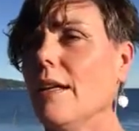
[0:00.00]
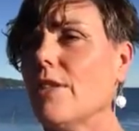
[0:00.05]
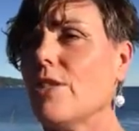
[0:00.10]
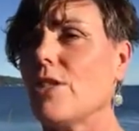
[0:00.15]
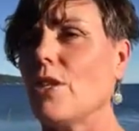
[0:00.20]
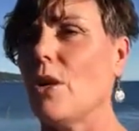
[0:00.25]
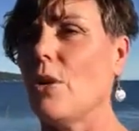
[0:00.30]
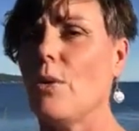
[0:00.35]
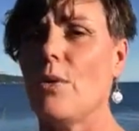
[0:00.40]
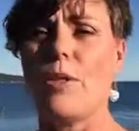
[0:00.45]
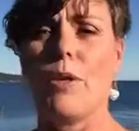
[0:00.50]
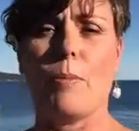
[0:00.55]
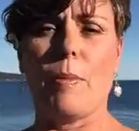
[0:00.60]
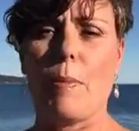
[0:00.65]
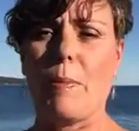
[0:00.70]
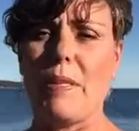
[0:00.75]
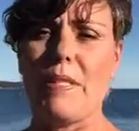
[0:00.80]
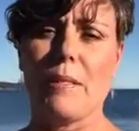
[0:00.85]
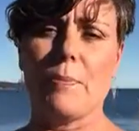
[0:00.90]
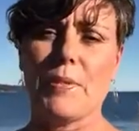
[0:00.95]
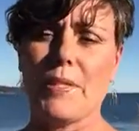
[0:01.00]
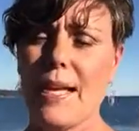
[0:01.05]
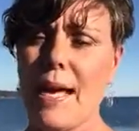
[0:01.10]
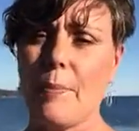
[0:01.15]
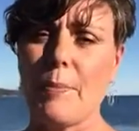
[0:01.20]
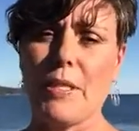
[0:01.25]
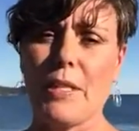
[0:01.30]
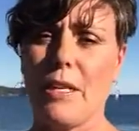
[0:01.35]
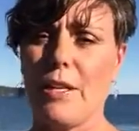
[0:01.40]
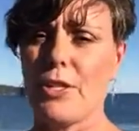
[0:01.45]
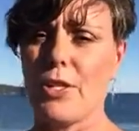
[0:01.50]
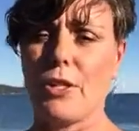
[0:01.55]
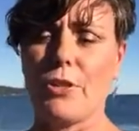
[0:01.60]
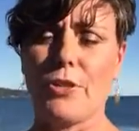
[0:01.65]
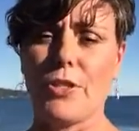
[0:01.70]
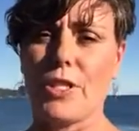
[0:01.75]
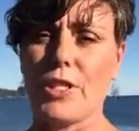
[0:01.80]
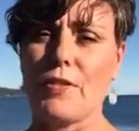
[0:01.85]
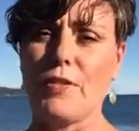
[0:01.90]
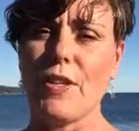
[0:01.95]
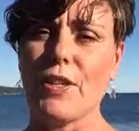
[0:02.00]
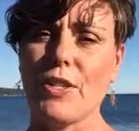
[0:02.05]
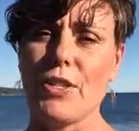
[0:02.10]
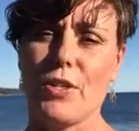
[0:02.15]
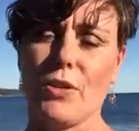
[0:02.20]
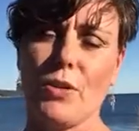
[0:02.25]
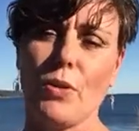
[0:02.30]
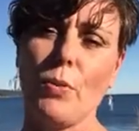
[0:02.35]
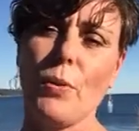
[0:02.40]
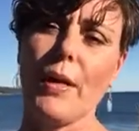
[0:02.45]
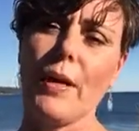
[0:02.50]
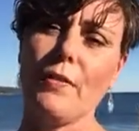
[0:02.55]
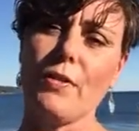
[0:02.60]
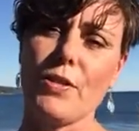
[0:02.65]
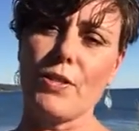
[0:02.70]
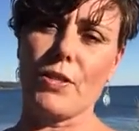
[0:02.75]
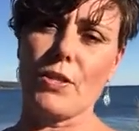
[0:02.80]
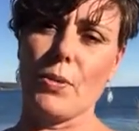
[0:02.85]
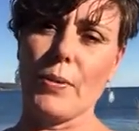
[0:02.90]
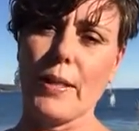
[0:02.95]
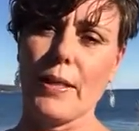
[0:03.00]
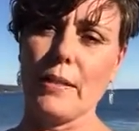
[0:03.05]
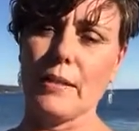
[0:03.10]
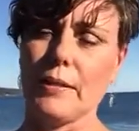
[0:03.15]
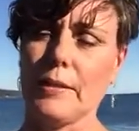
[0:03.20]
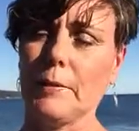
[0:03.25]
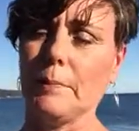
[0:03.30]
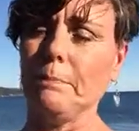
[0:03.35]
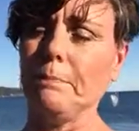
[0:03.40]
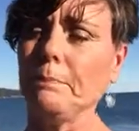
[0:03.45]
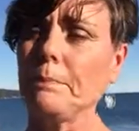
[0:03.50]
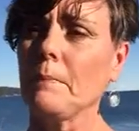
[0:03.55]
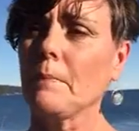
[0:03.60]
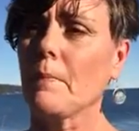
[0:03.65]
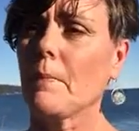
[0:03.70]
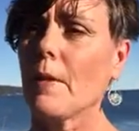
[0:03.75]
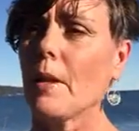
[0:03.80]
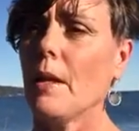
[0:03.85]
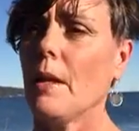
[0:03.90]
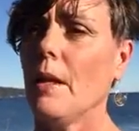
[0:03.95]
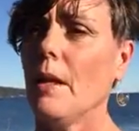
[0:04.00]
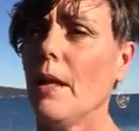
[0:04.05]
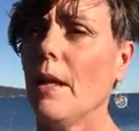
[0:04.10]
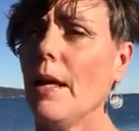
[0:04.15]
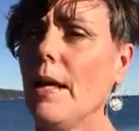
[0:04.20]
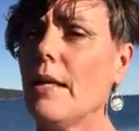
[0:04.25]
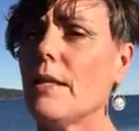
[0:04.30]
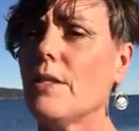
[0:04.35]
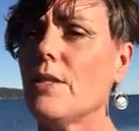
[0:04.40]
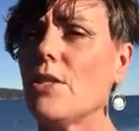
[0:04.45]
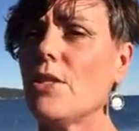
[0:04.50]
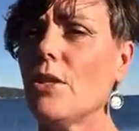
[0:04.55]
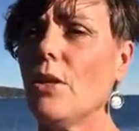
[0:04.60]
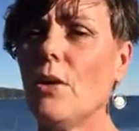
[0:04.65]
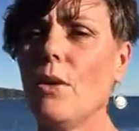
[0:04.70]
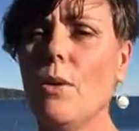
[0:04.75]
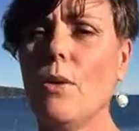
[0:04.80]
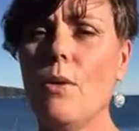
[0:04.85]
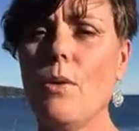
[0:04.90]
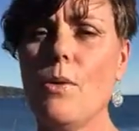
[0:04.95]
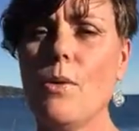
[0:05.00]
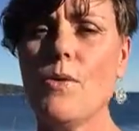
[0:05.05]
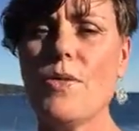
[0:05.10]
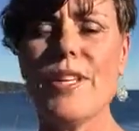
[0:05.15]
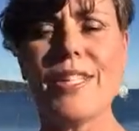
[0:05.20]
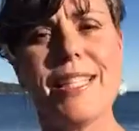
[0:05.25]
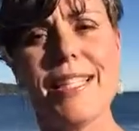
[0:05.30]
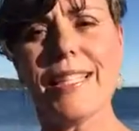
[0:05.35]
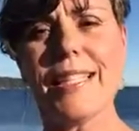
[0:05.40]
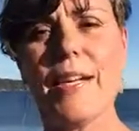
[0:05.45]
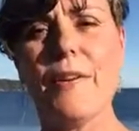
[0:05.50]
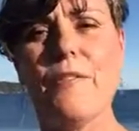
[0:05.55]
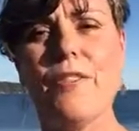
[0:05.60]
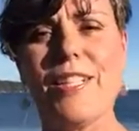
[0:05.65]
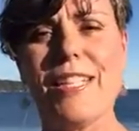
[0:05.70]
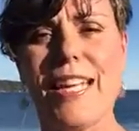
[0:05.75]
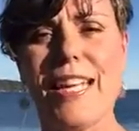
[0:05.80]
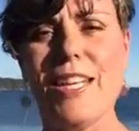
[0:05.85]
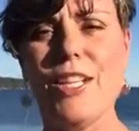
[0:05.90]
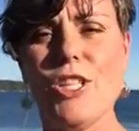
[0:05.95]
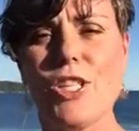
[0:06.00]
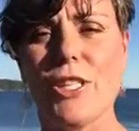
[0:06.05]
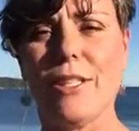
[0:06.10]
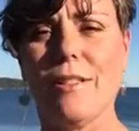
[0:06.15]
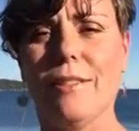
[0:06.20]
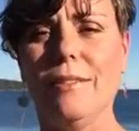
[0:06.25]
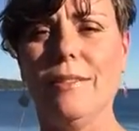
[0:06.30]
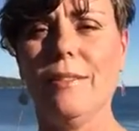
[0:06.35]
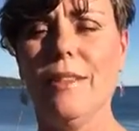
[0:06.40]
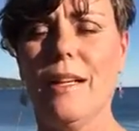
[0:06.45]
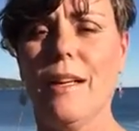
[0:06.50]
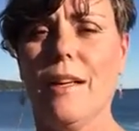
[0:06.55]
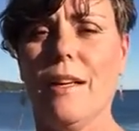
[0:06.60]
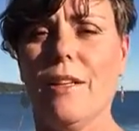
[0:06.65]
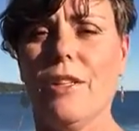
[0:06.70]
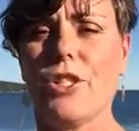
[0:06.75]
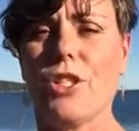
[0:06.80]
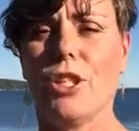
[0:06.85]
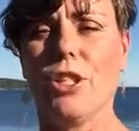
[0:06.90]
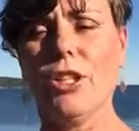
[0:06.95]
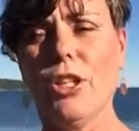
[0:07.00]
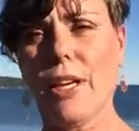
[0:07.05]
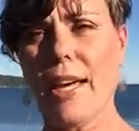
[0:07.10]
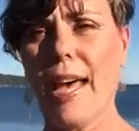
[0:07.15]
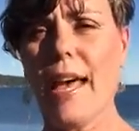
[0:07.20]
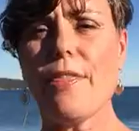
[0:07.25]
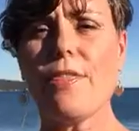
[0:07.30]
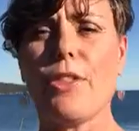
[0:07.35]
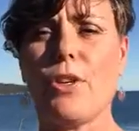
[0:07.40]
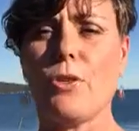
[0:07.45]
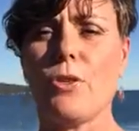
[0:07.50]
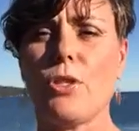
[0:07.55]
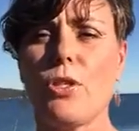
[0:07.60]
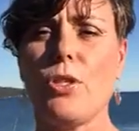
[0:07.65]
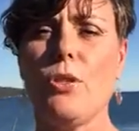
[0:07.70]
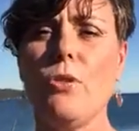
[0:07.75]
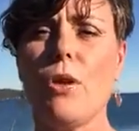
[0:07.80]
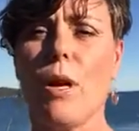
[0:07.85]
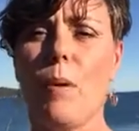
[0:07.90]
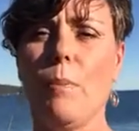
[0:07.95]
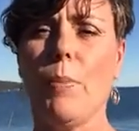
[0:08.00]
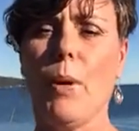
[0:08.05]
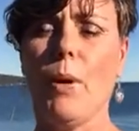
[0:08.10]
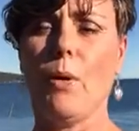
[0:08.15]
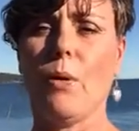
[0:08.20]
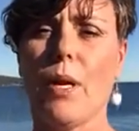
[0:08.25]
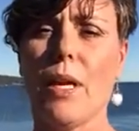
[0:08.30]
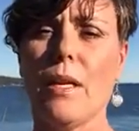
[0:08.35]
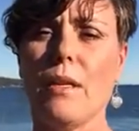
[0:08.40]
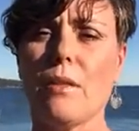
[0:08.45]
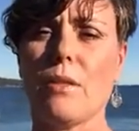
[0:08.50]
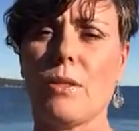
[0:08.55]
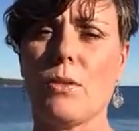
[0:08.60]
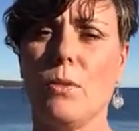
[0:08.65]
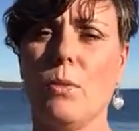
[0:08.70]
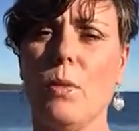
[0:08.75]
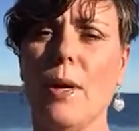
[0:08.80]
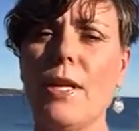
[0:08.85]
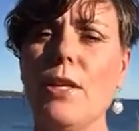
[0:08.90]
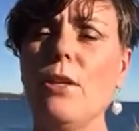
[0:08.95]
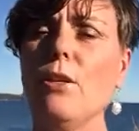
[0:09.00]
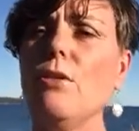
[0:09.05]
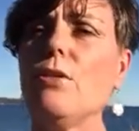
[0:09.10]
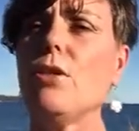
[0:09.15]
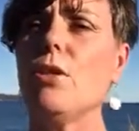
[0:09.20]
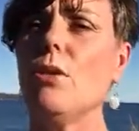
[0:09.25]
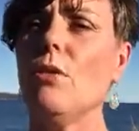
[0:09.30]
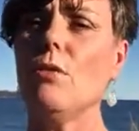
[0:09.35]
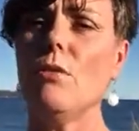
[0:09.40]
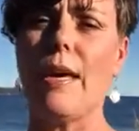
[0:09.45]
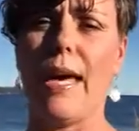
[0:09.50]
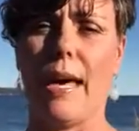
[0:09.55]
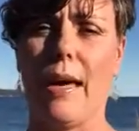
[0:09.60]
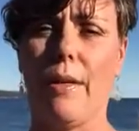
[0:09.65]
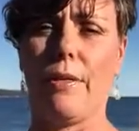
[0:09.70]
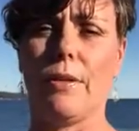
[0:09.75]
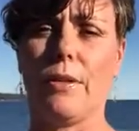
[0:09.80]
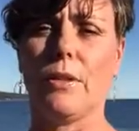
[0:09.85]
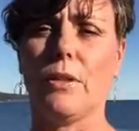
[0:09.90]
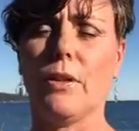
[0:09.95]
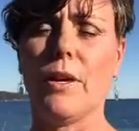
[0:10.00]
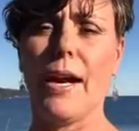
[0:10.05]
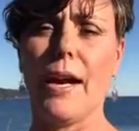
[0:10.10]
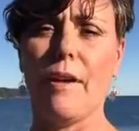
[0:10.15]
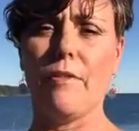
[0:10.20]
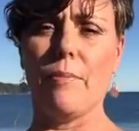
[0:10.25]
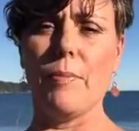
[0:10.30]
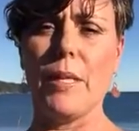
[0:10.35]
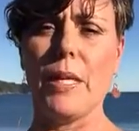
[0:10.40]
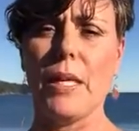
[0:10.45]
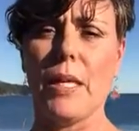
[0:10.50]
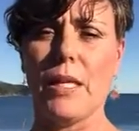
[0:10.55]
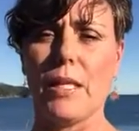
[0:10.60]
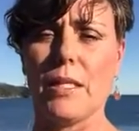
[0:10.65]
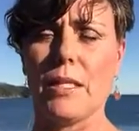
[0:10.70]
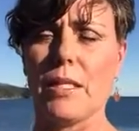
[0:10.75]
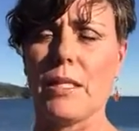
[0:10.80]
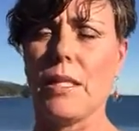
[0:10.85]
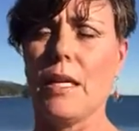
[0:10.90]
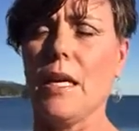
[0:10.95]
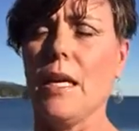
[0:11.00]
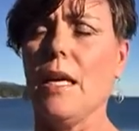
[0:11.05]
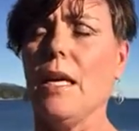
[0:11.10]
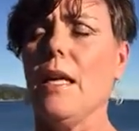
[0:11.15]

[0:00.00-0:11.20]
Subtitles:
So there might be some sabotaging or dysfunction or whatever is going on. And so this is an invitation to look at those two components when you do gather or have meetings,